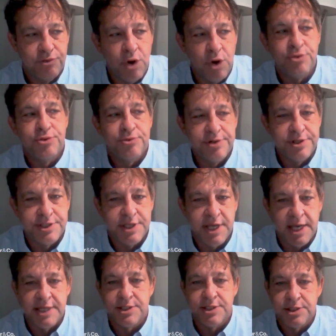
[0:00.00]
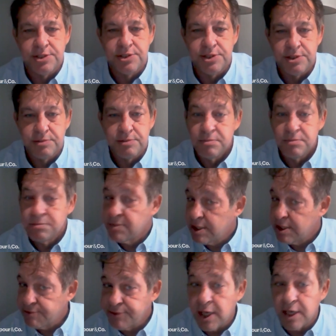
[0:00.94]
go through these cases,
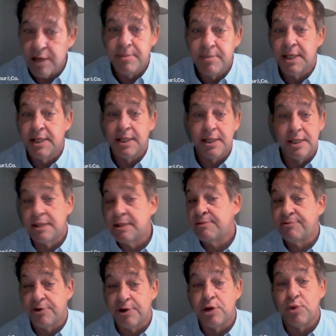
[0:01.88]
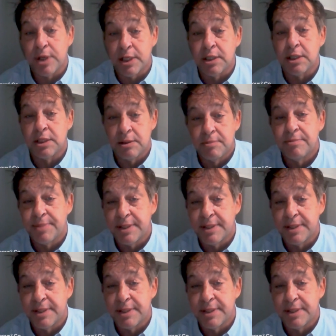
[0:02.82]
if not immediately, then very quickly,